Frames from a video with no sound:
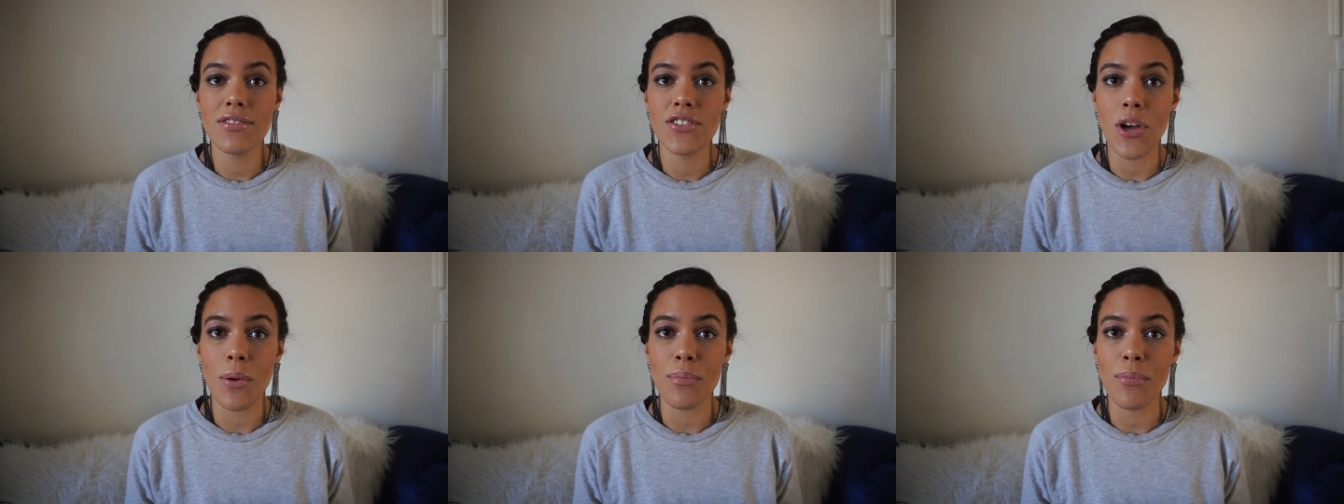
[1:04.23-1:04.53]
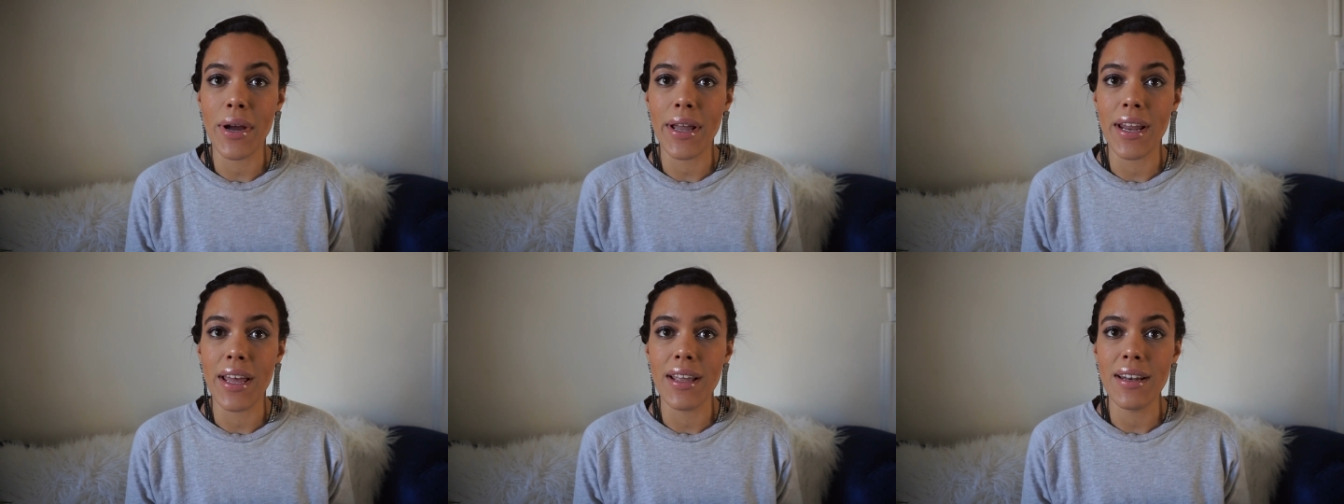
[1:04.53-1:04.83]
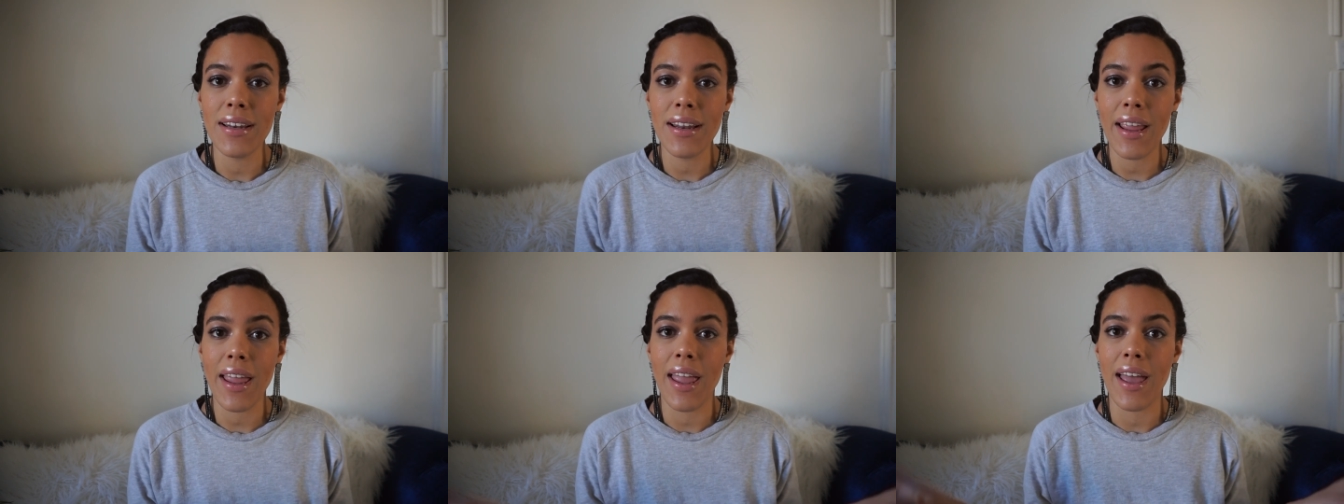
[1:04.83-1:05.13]
jump right
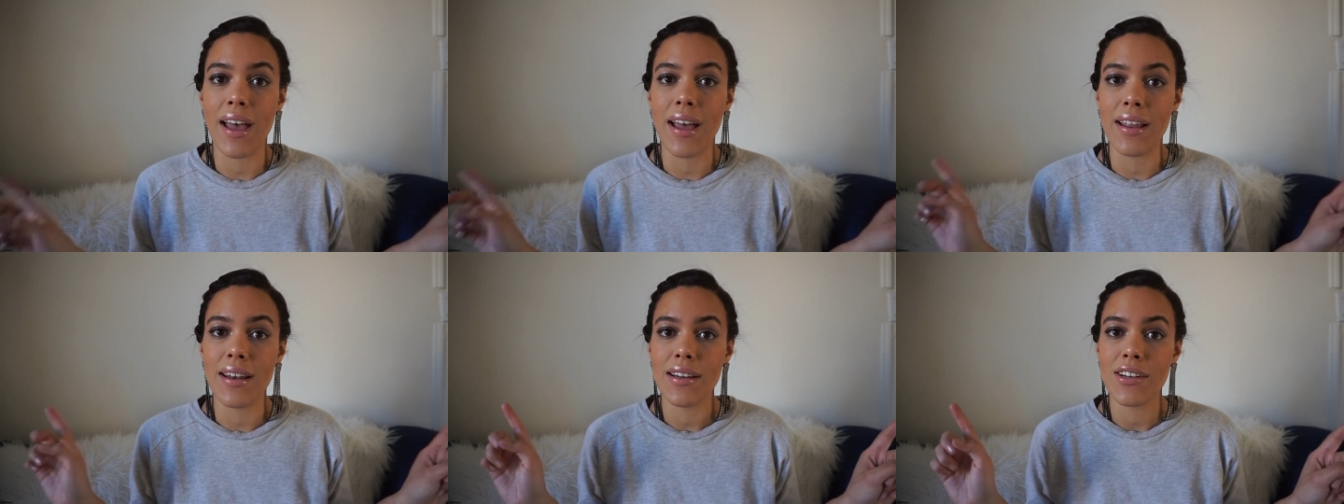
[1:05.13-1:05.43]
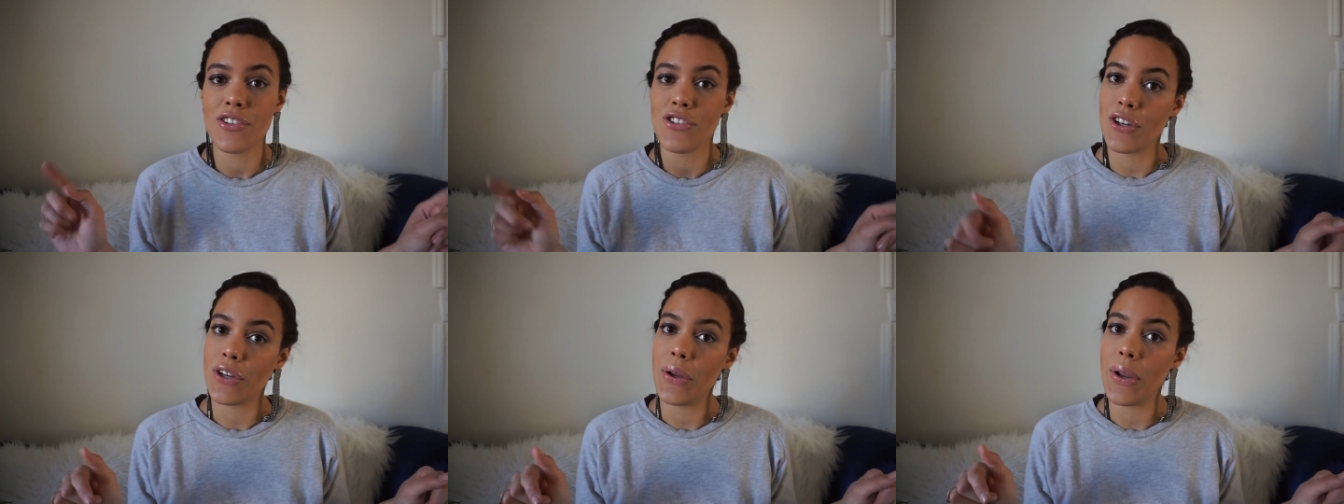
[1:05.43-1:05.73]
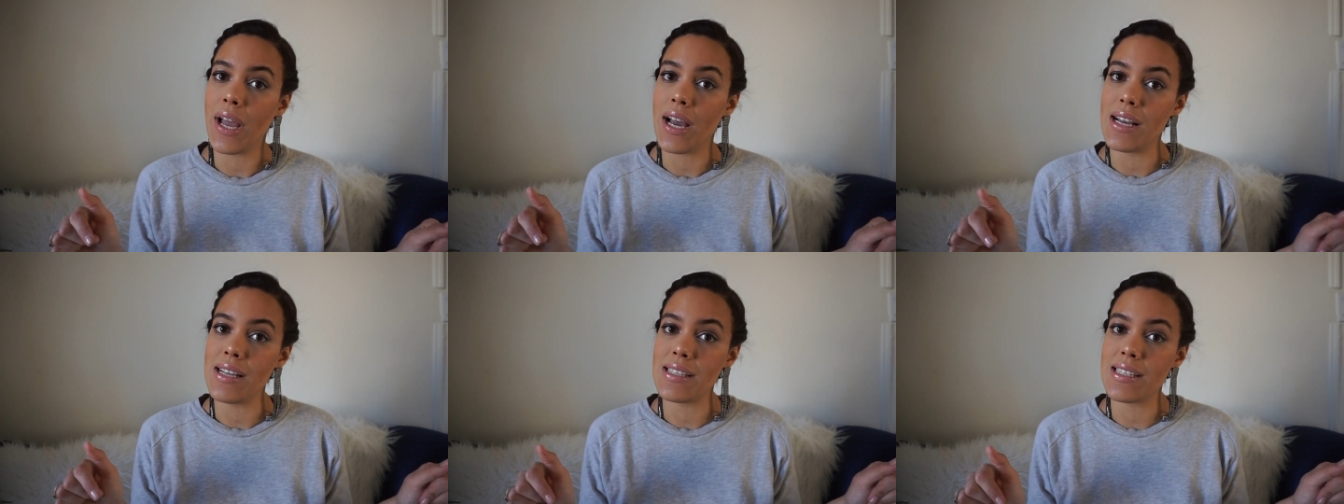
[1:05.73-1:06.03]
in and show
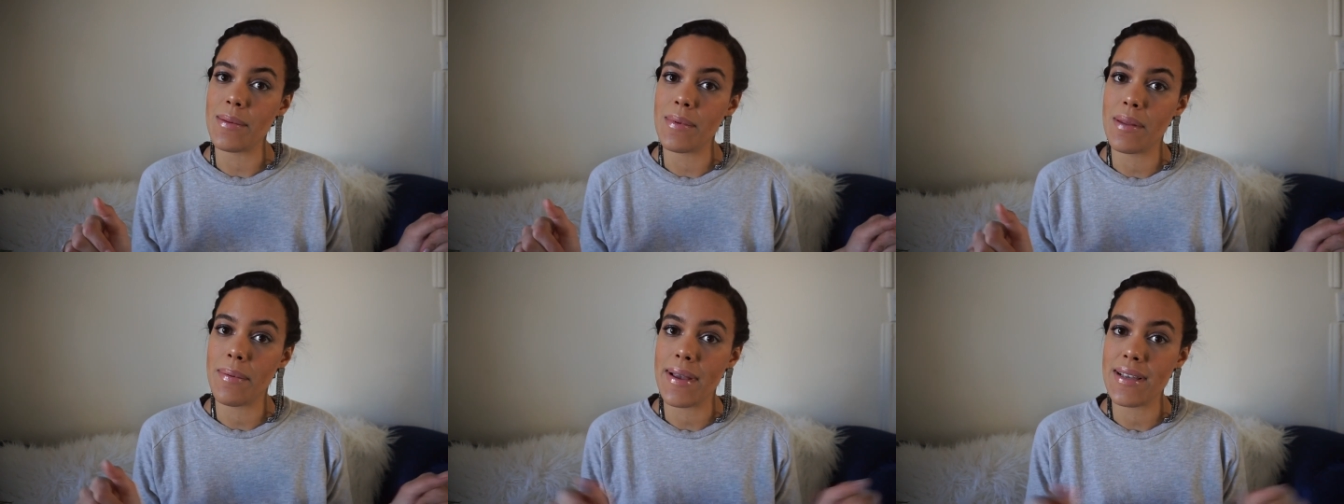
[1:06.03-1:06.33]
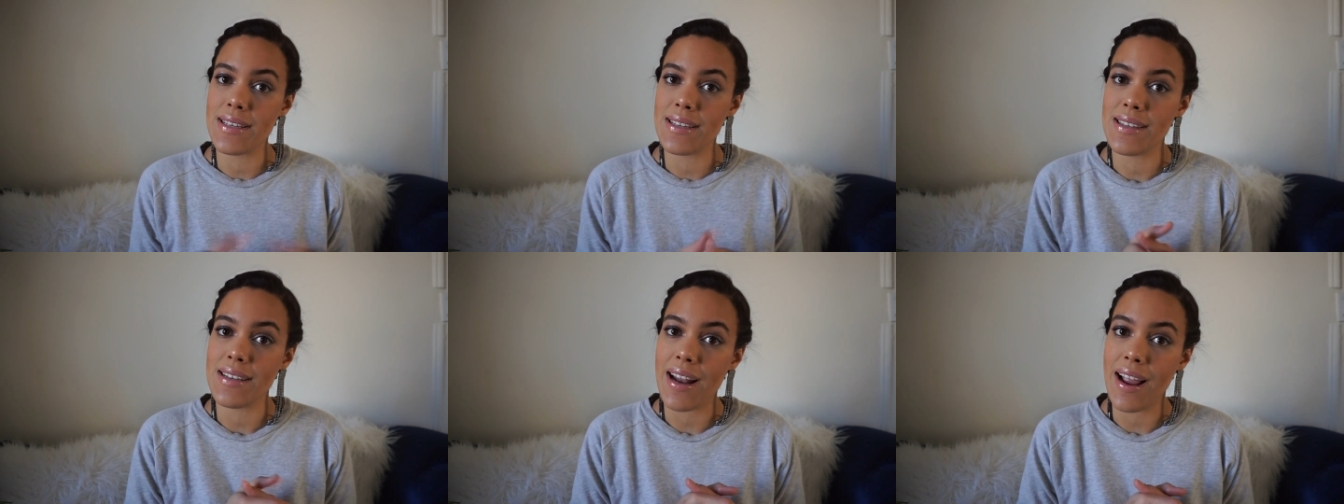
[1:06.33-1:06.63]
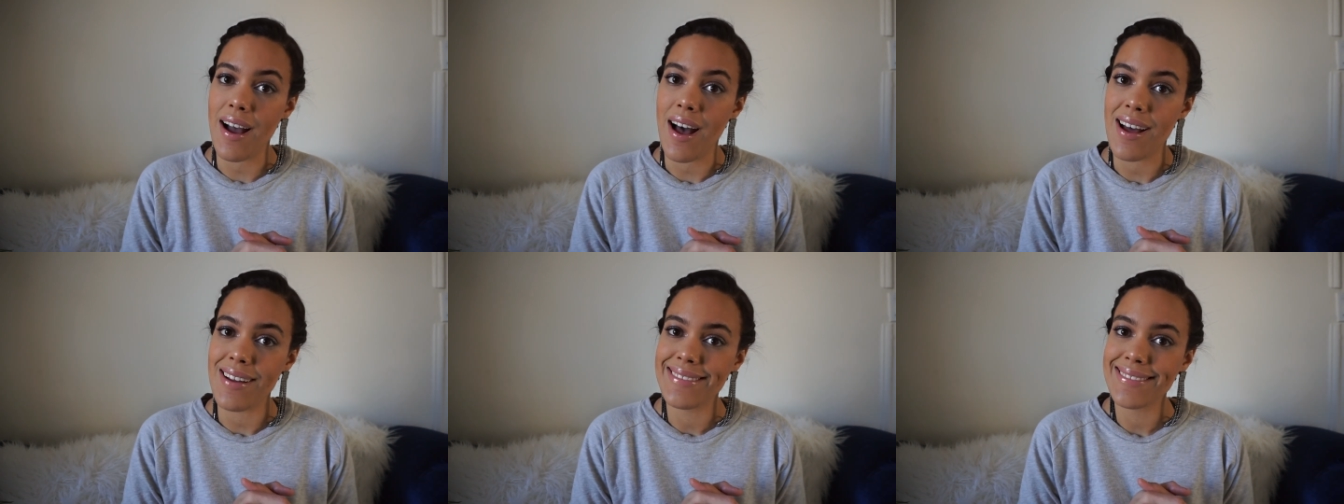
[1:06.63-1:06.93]
you guys some of the pieces that
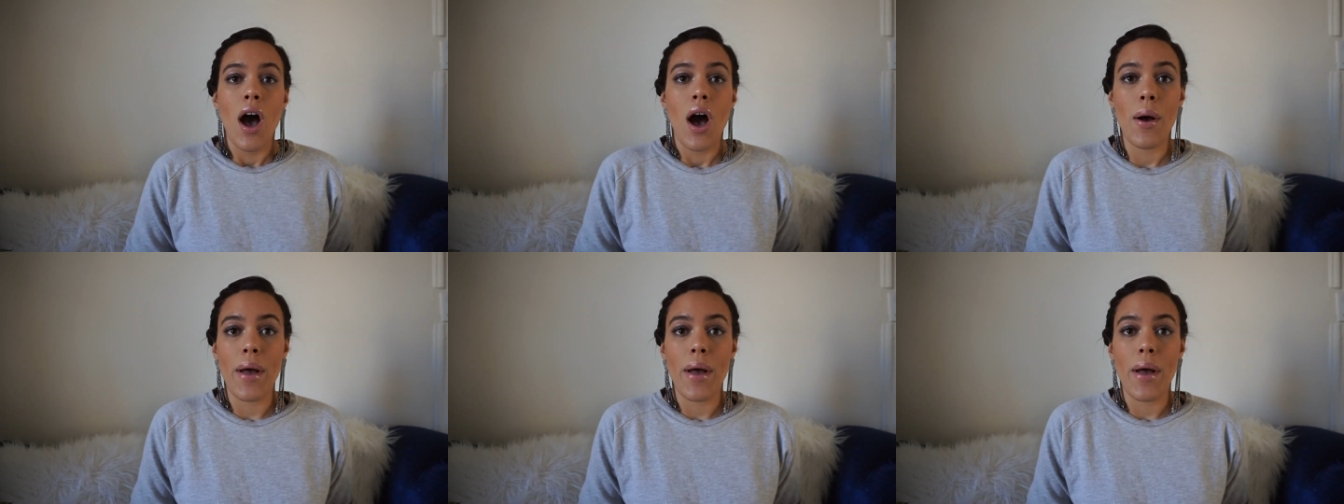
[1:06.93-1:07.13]
I got.